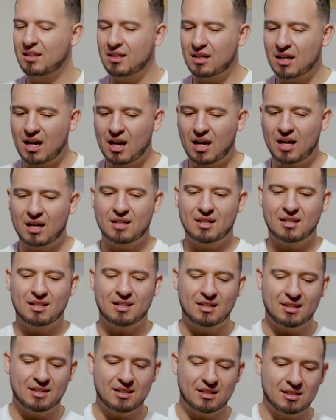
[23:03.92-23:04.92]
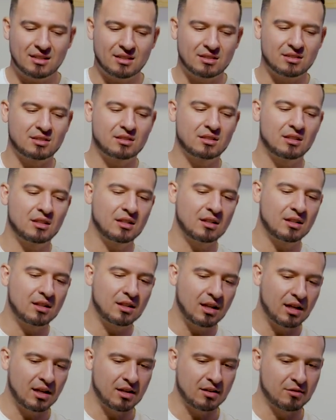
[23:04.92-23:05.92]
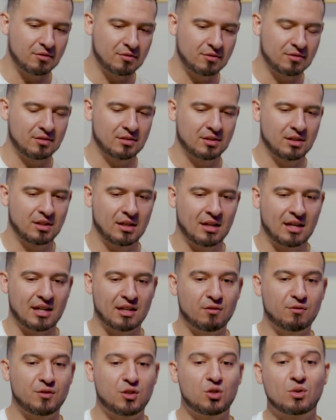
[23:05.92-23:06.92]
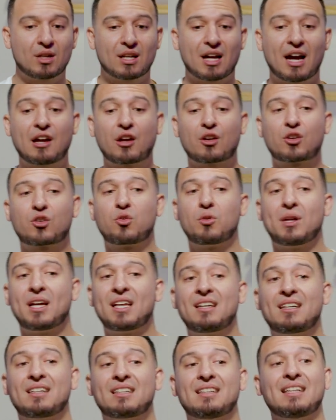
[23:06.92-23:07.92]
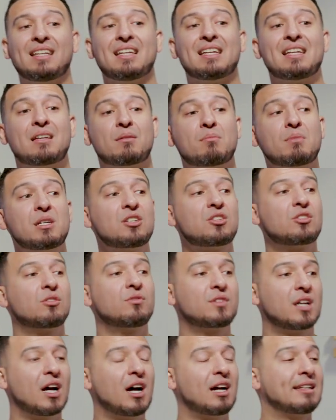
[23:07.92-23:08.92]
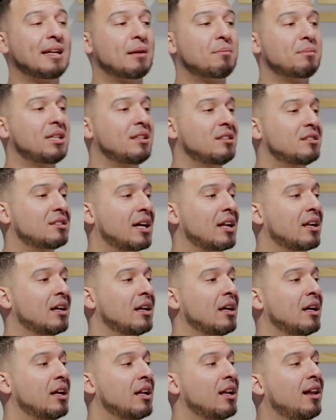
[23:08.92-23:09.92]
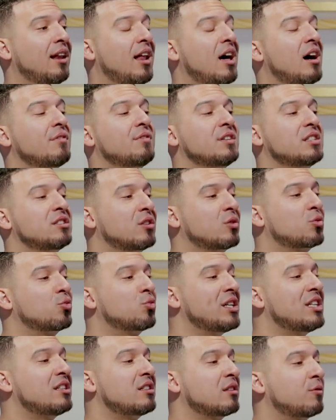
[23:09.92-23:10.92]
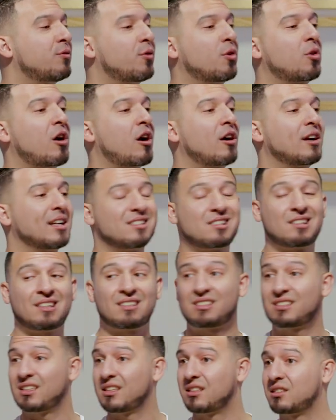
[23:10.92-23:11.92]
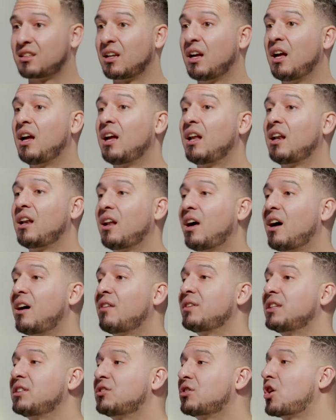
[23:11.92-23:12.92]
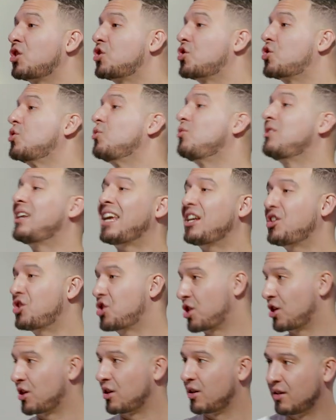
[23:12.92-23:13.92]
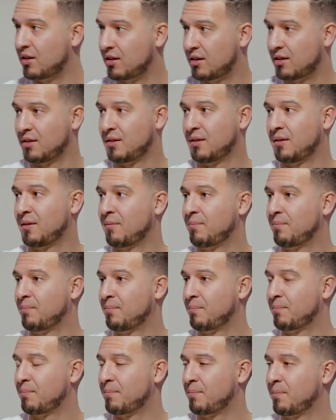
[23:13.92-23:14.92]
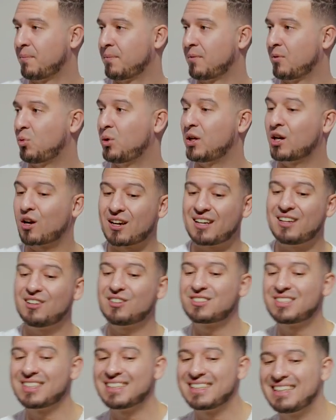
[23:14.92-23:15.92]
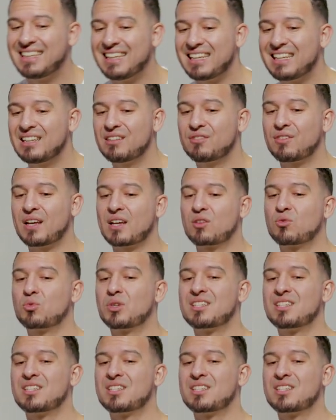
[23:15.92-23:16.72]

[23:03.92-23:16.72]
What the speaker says: God is love. And if you and I are created in the image of God, that means that love is the reason for our existence. Love is our true nature. We are here to give and